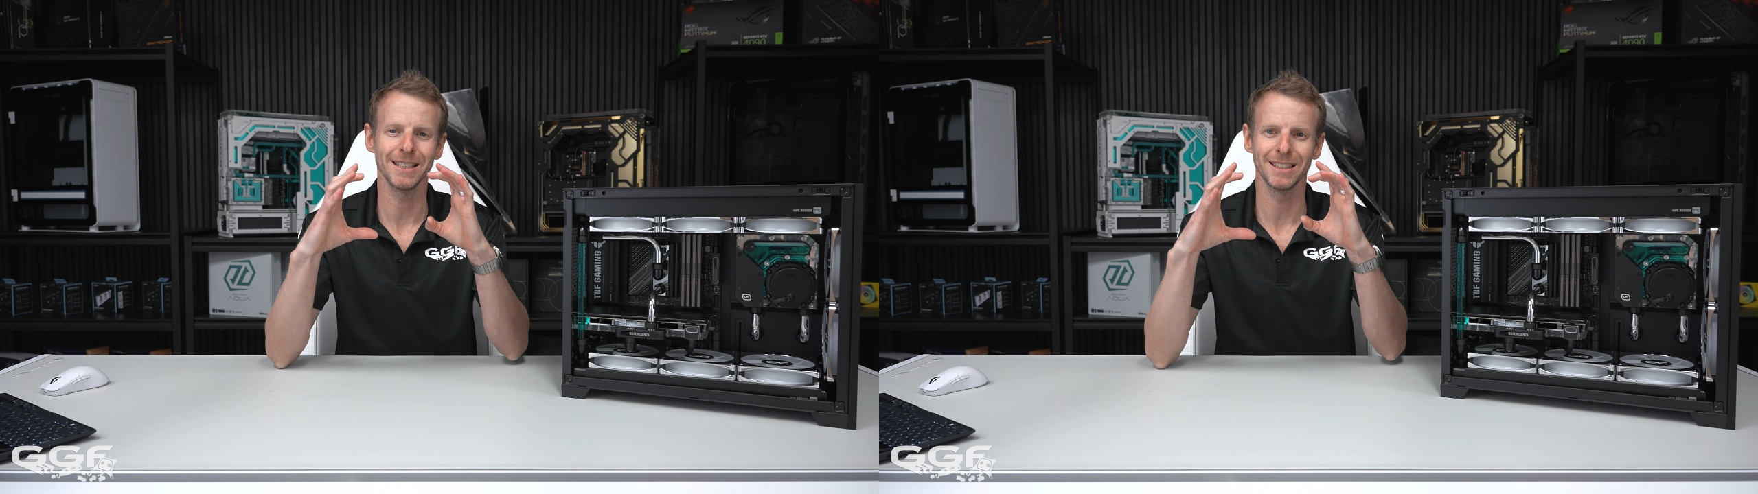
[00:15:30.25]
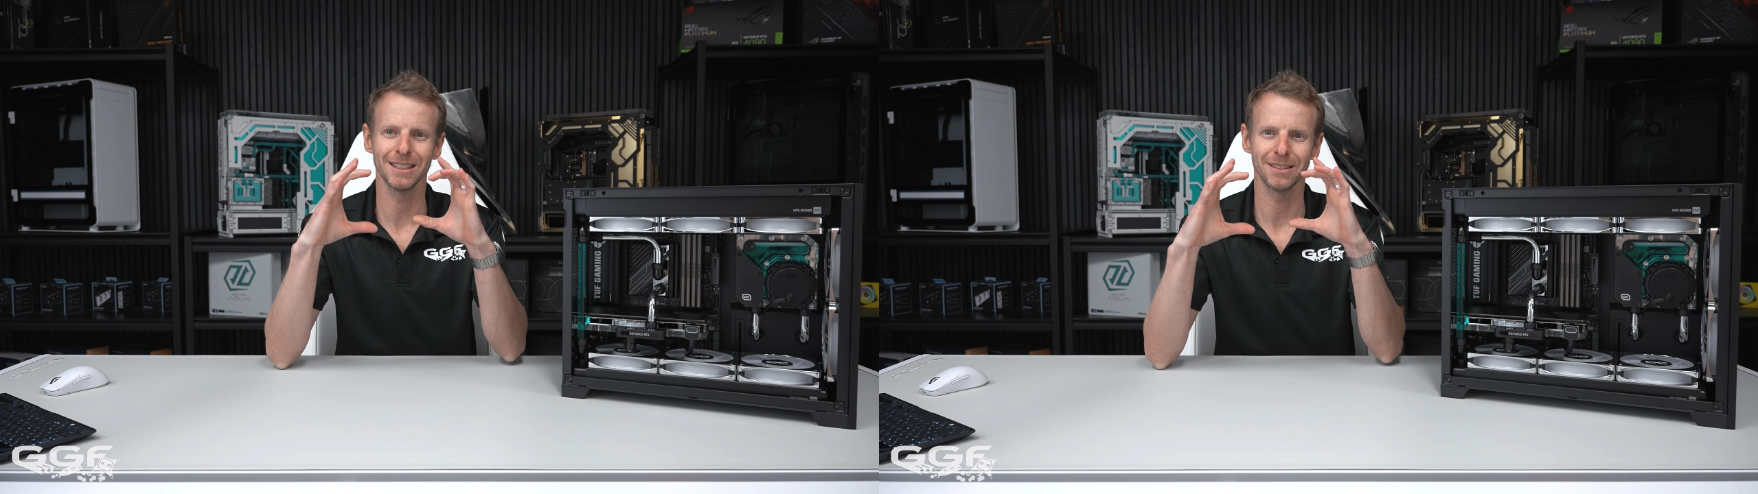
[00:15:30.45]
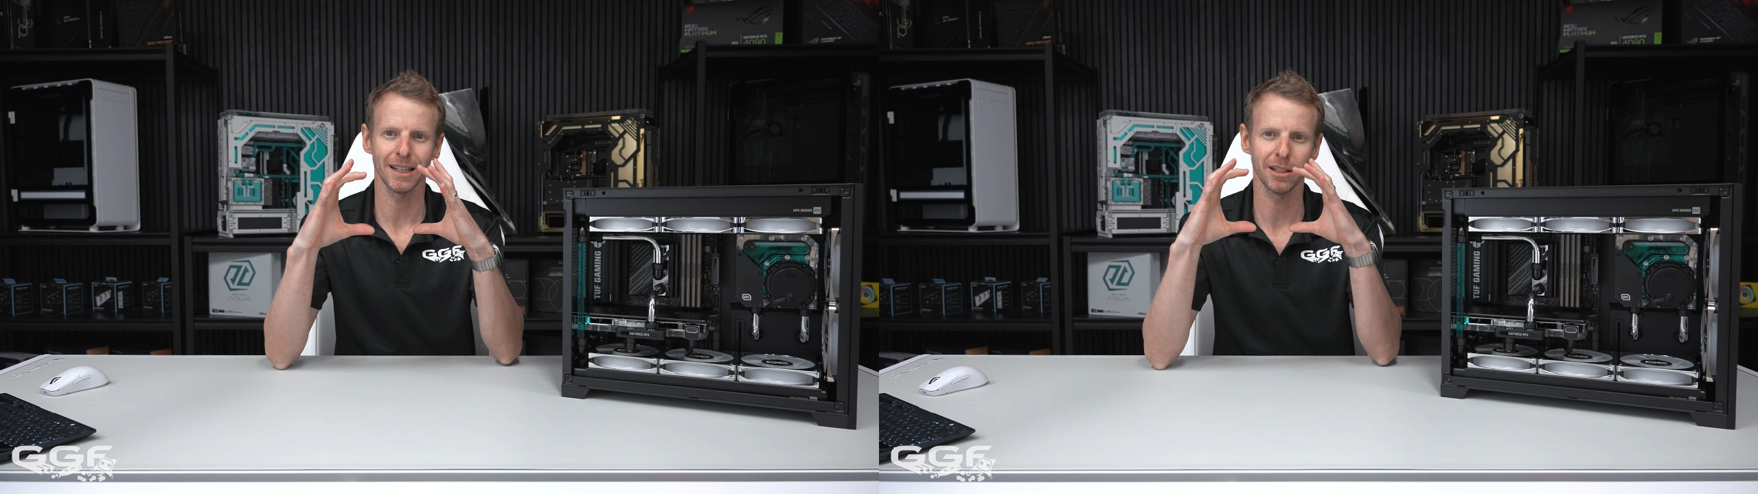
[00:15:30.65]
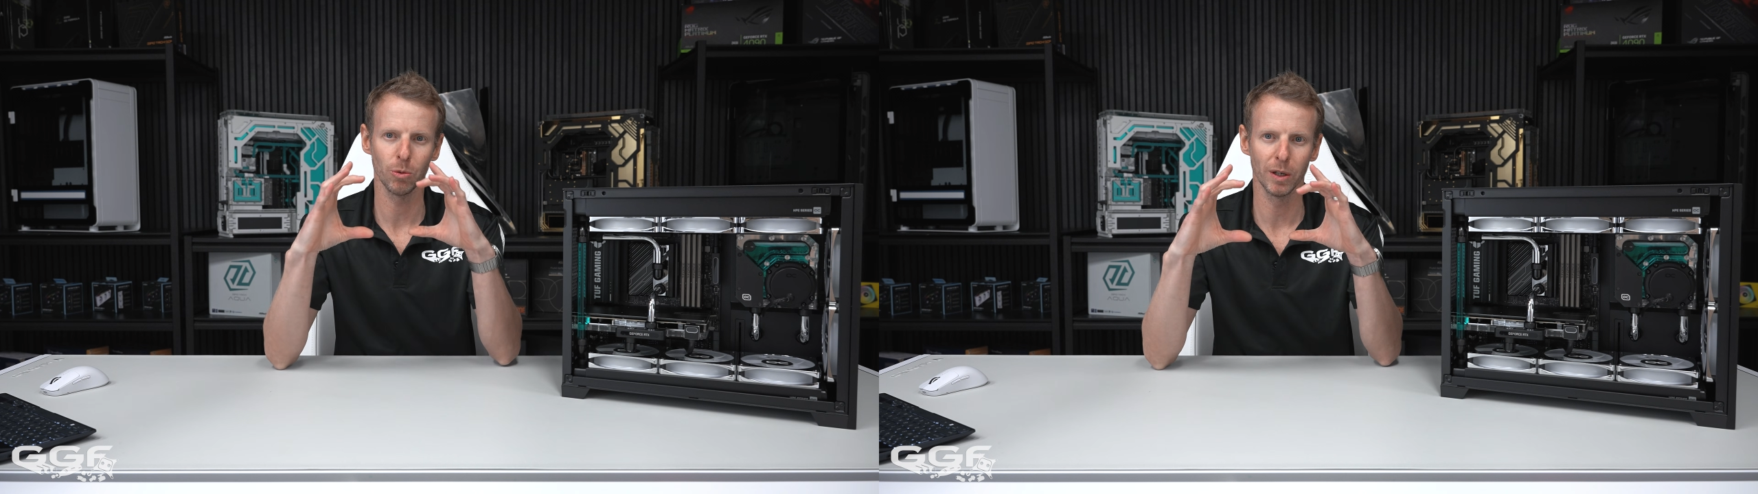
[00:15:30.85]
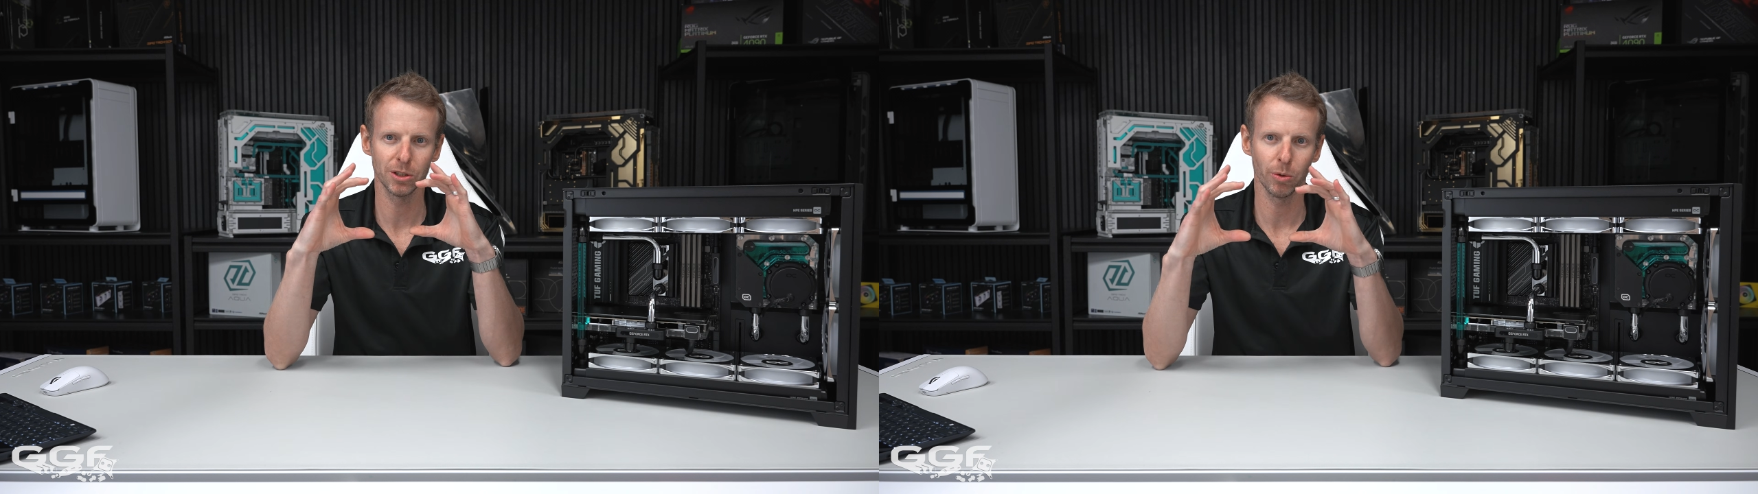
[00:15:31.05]
is exactly
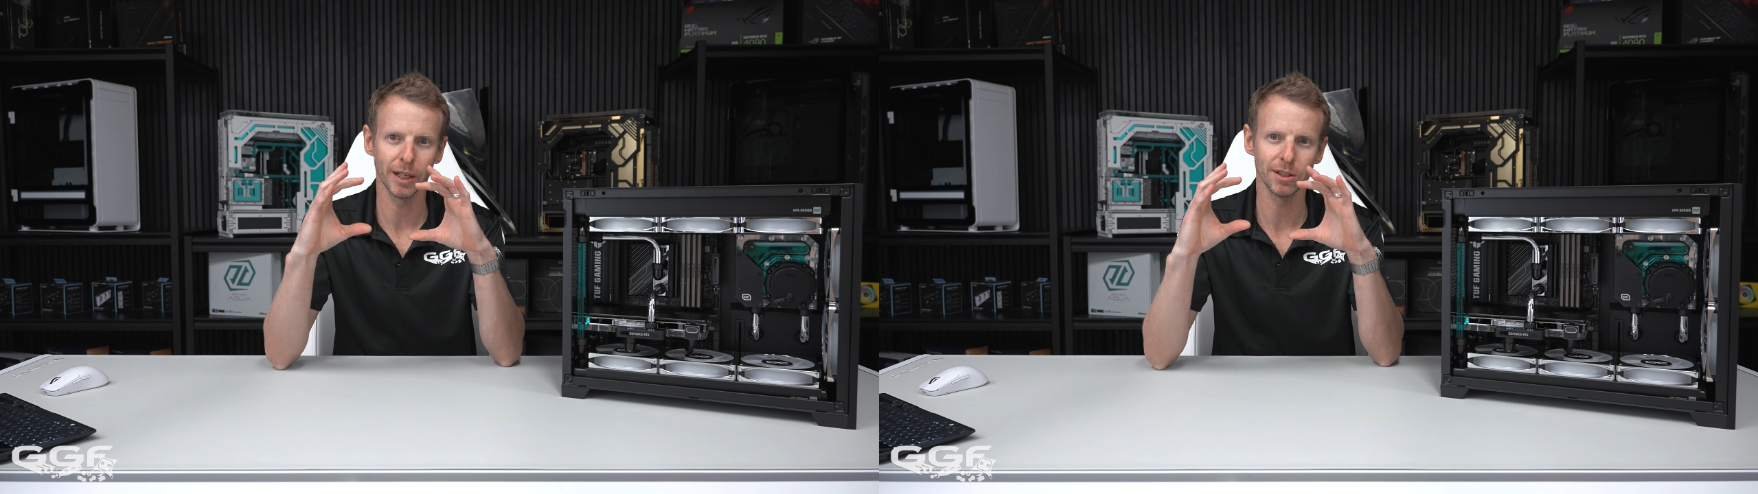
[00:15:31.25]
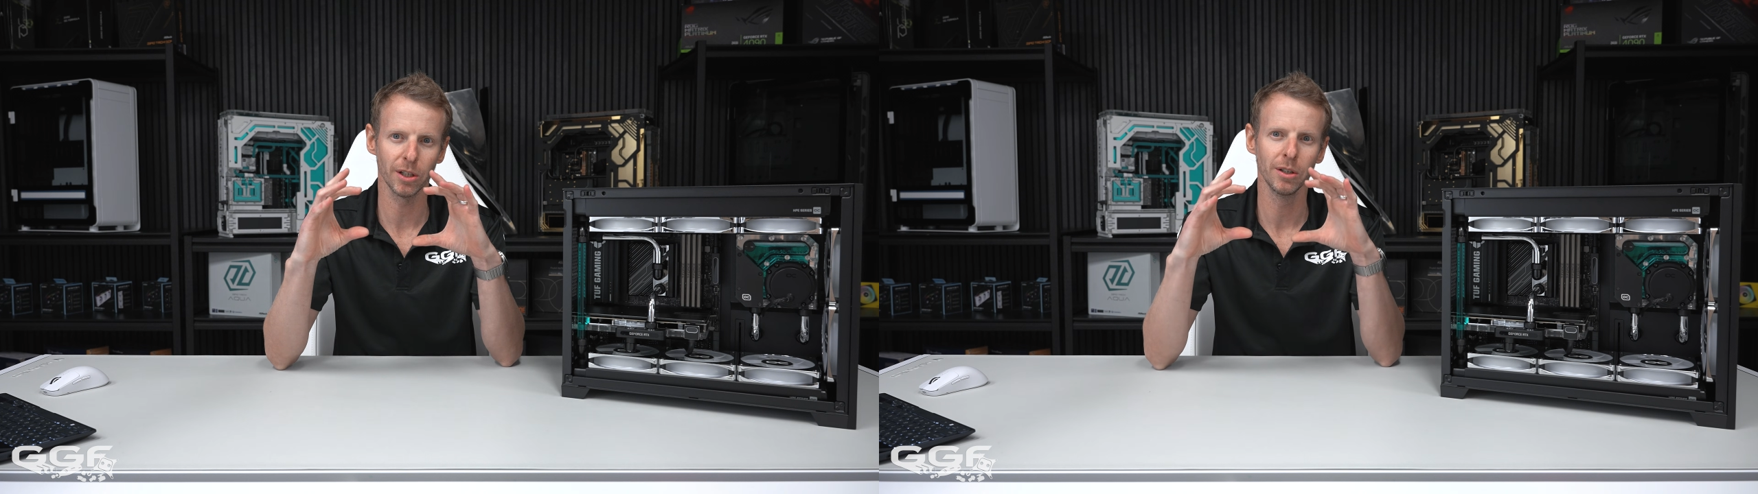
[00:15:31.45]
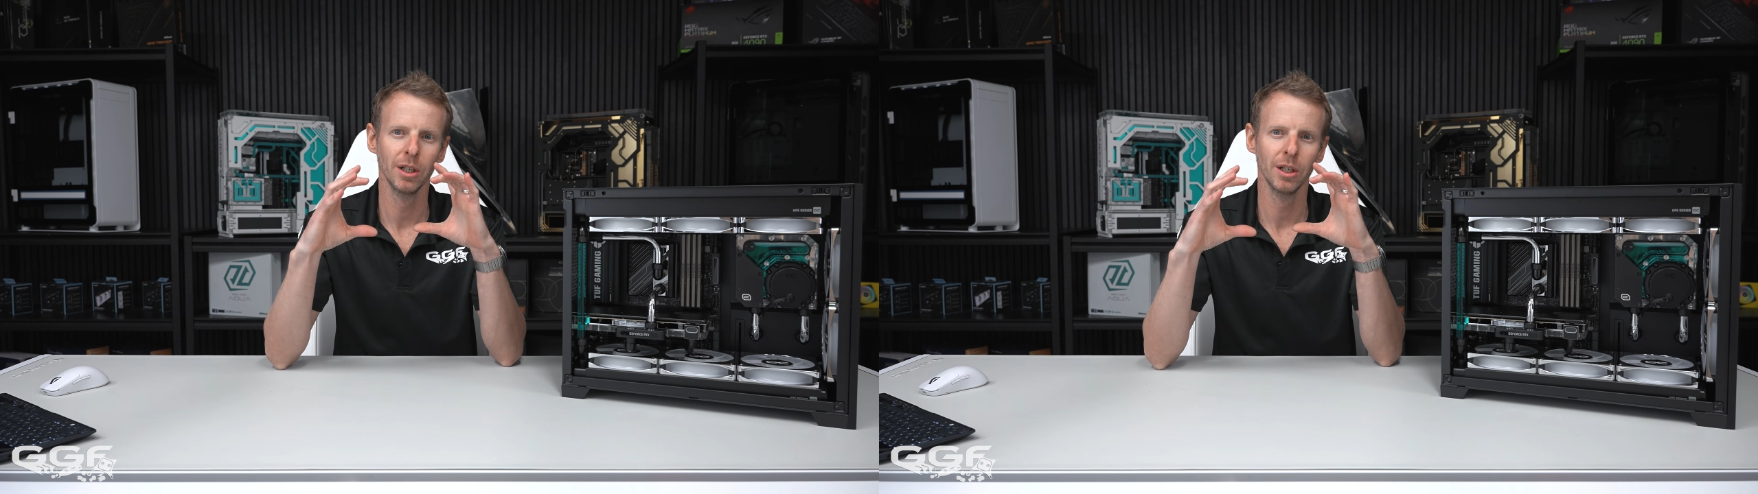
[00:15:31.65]
120. So